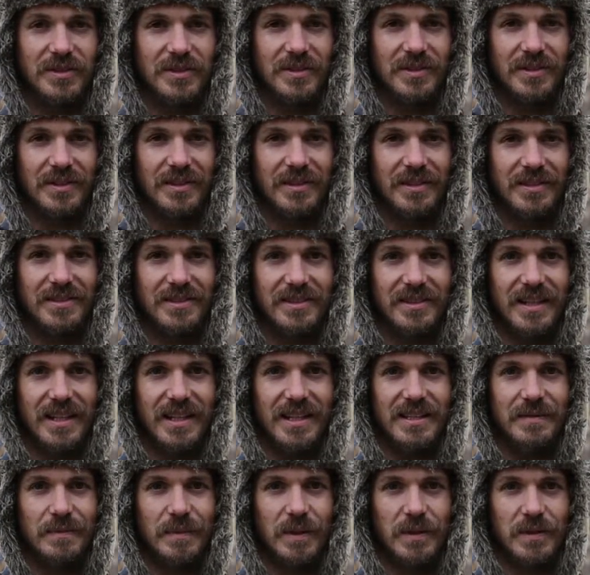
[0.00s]
There's a lot
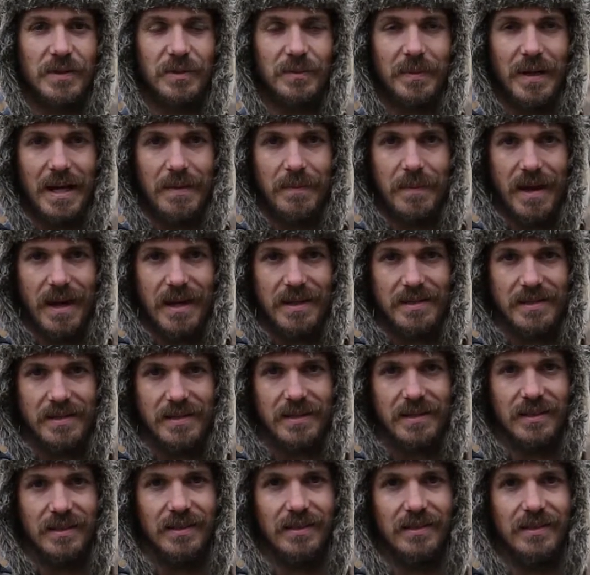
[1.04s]
of spiritual
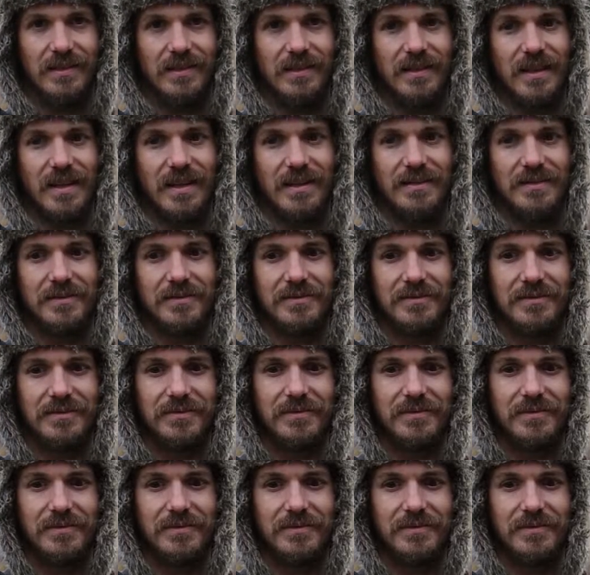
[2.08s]
bypassing and a lot of,